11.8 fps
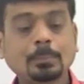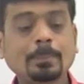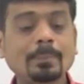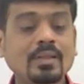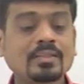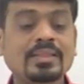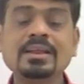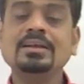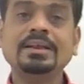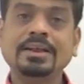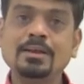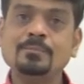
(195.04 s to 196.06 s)
Then
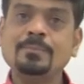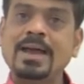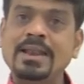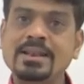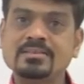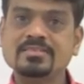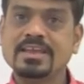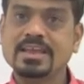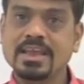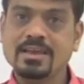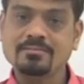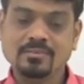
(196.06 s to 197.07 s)
credit balance they
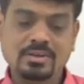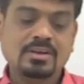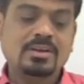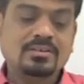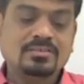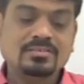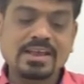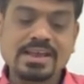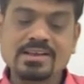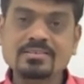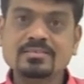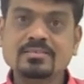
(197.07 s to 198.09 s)
gave
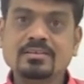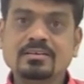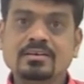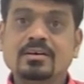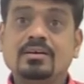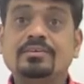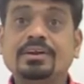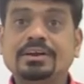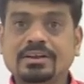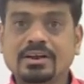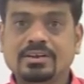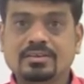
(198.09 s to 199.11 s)
sales
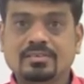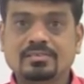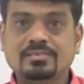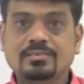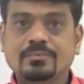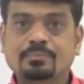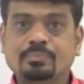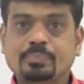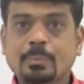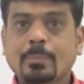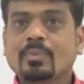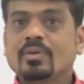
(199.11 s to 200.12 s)
return.
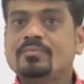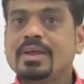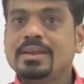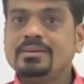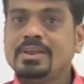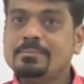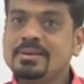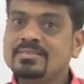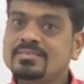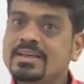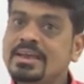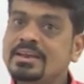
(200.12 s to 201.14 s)
When debit
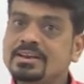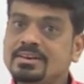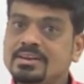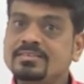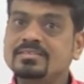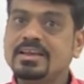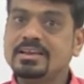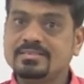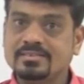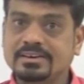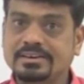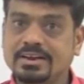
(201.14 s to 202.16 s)
side it is sales
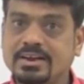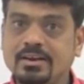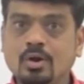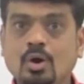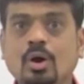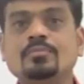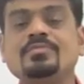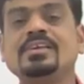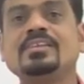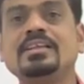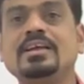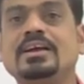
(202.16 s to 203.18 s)
return,
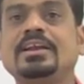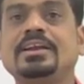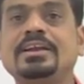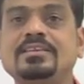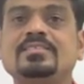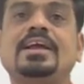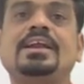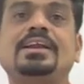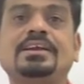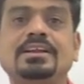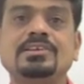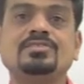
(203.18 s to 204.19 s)
obviously the credit side
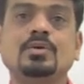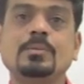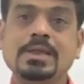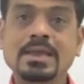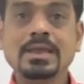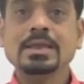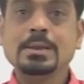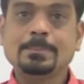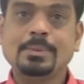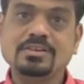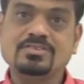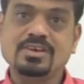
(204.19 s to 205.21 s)
returns will be
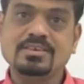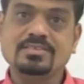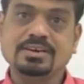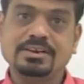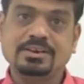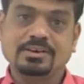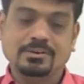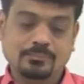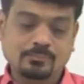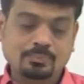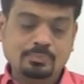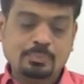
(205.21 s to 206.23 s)
purchase return.
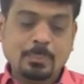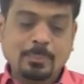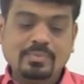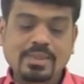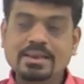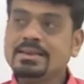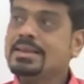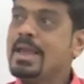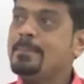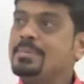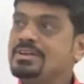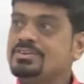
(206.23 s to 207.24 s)
Then
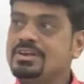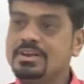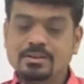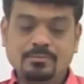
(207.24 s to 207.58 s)
capital,